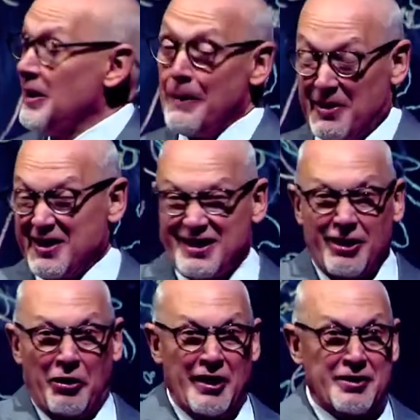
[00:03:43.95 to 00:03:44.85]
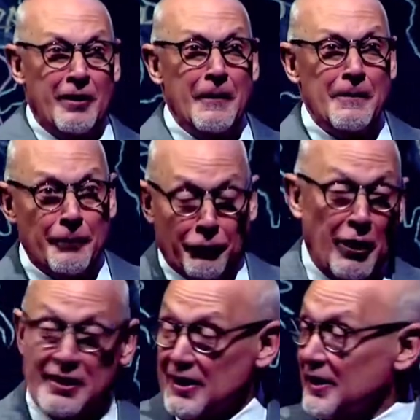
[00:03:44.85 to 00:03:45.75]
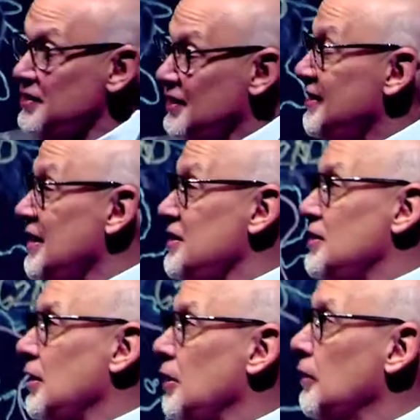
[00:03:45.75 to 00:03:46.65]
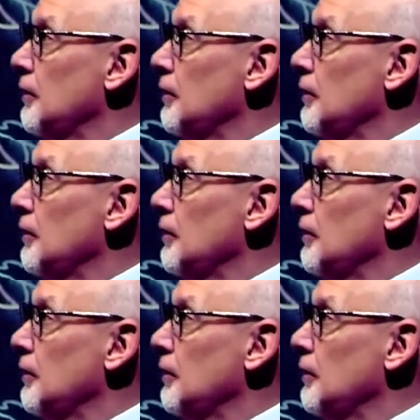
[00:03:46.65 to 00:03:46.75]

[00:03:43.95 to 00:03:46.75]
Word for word: But still, that's a frightening statistic